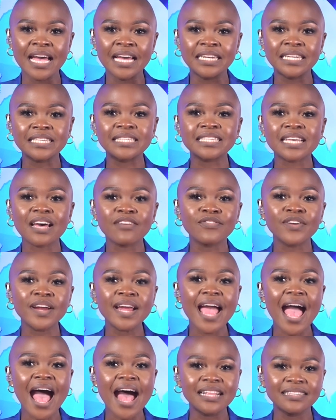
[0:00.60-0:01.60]
Discovery
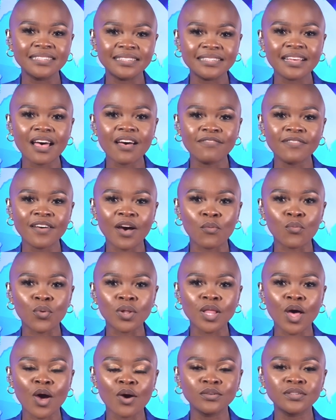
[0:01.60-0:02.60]
and SAFA
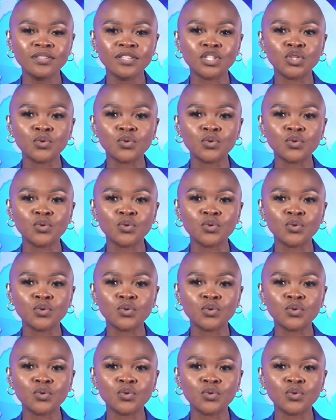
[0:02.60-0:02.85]
will host the